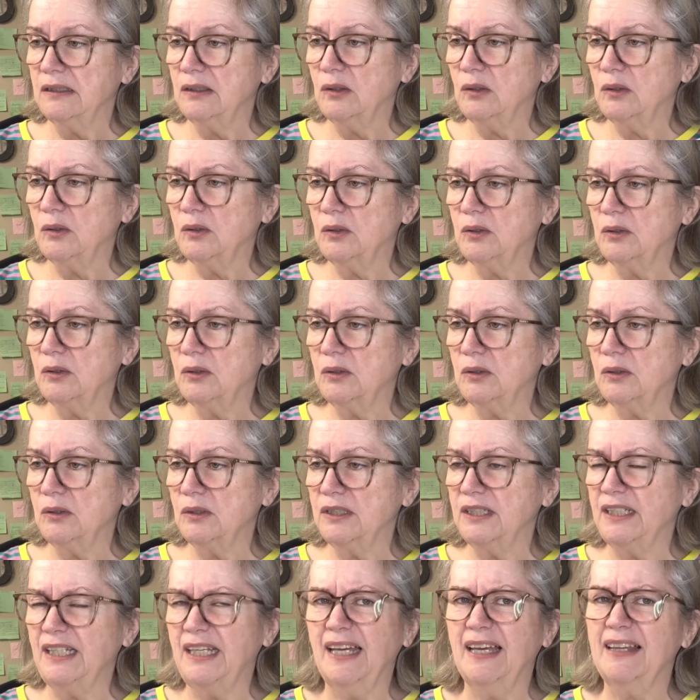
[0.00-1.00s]
Or
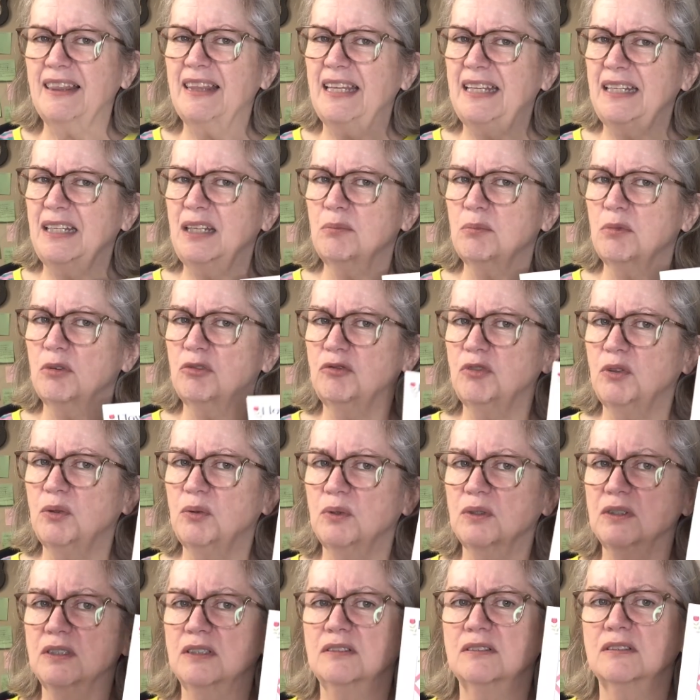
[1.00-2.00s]
yeah, I think number
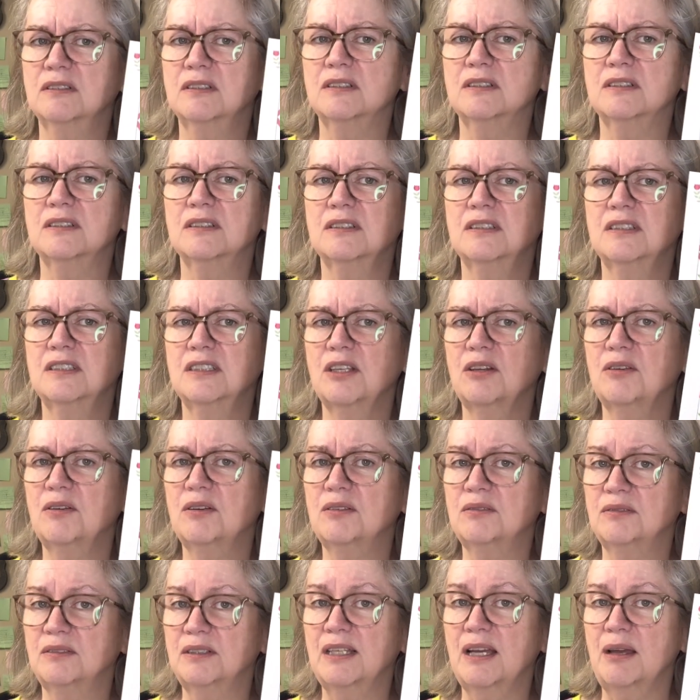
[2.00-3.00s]
4. So
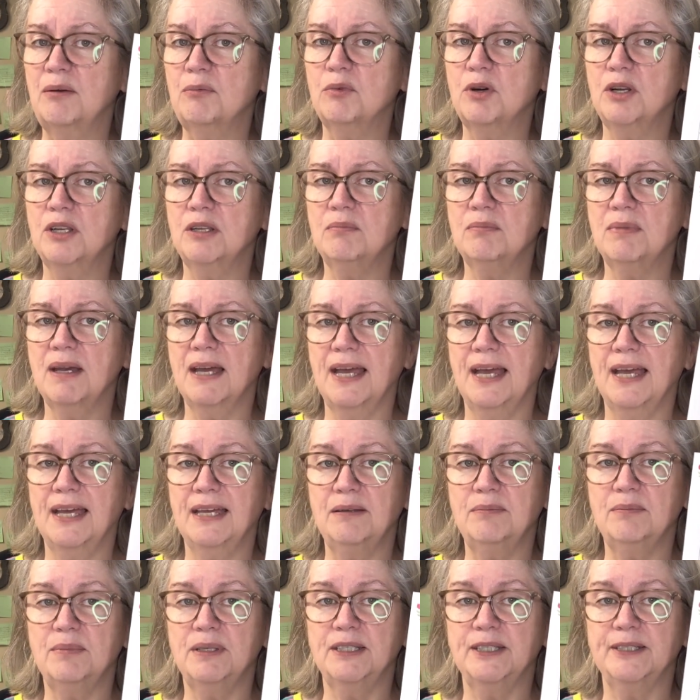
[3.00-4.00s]
I'm running
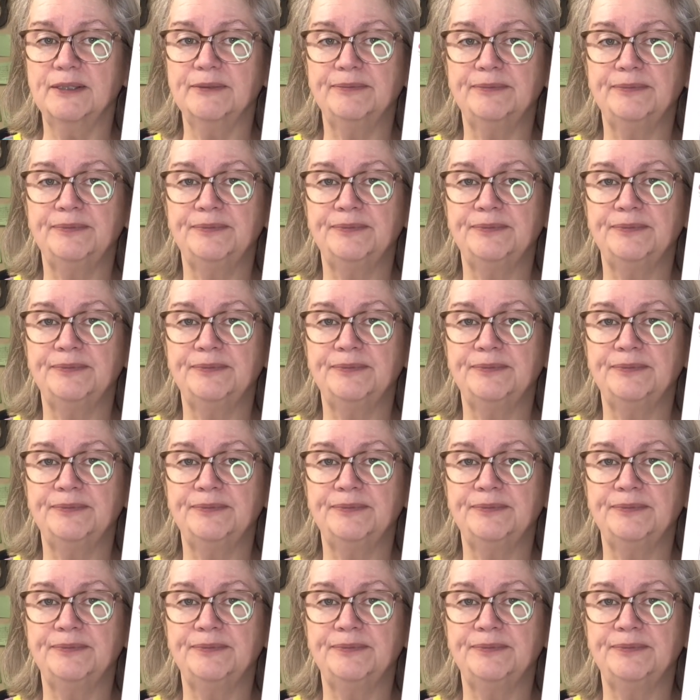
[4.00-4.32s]
behind, but